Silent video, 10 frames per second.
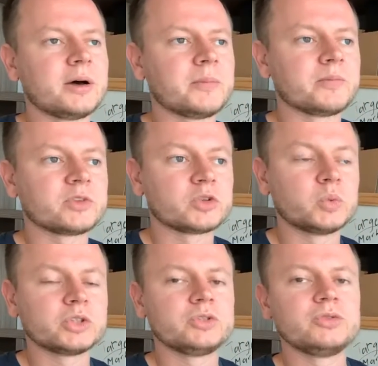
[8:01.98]
So
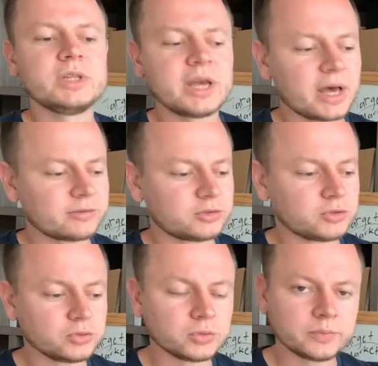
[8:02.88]
what you really have to
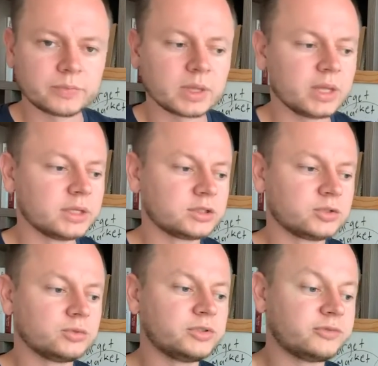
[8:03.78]
do is
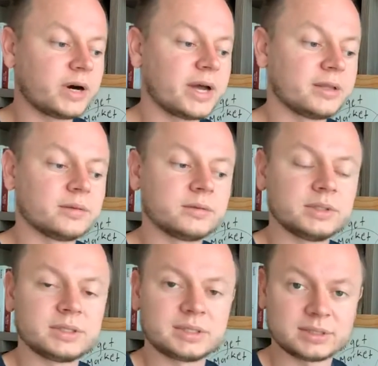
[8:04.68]
to define
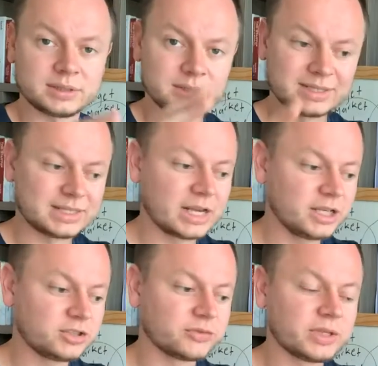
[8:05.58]
this
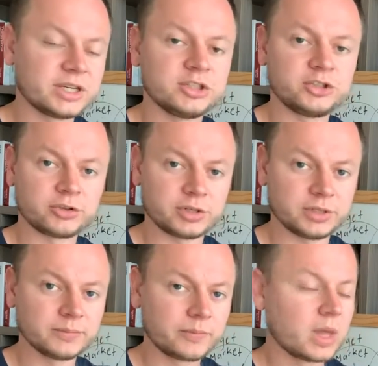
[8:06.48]
stage of their
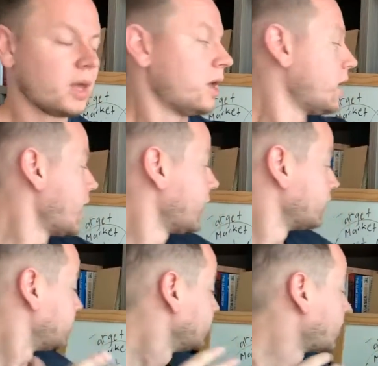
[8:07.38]
journey.
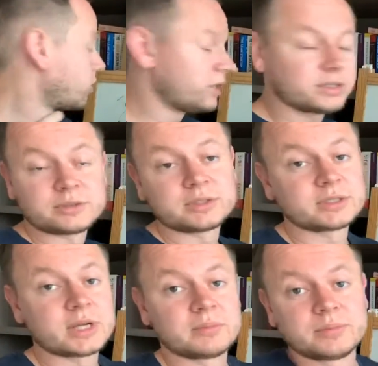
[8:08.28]
And in our restaurant
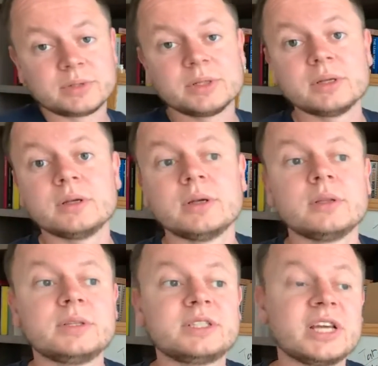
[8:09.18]
example,
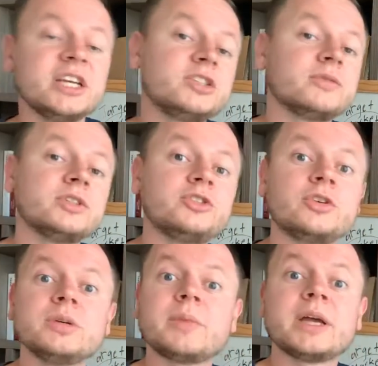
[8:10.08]
the stage of the
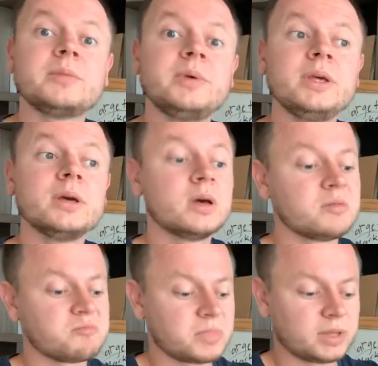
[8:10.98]
journey might be
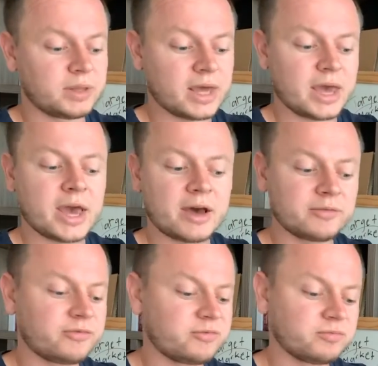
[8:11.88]
they
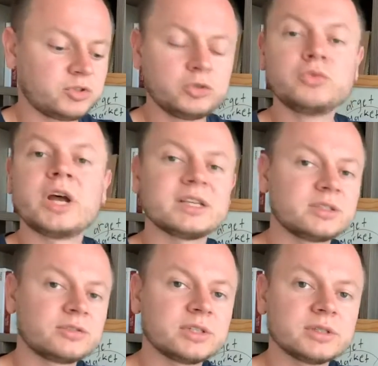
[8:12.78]
have 2
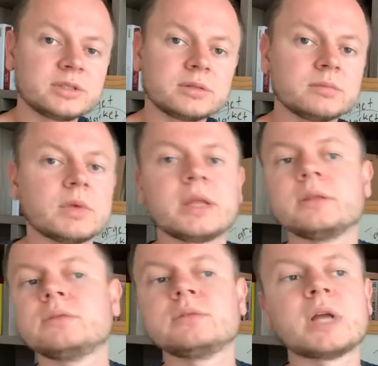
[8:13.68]
restaurants
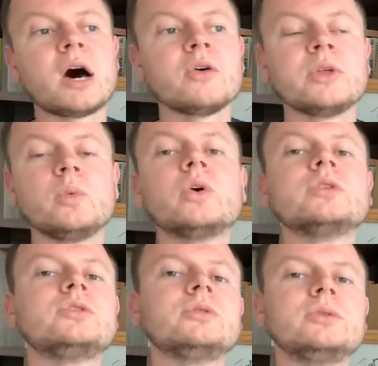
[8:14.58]
and now they
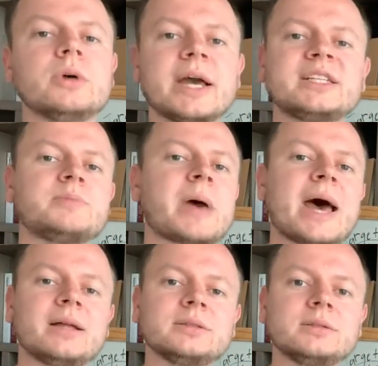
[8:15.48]
want to
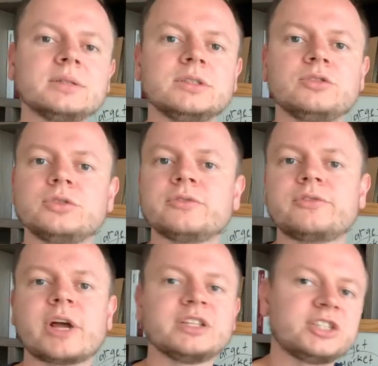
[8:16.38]
expand into a
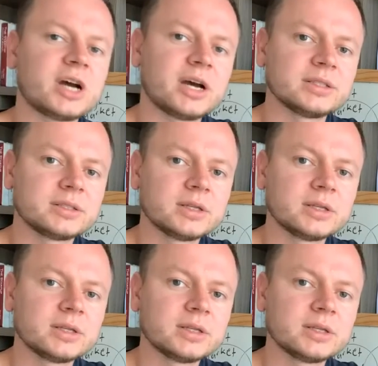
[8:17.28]
franchise.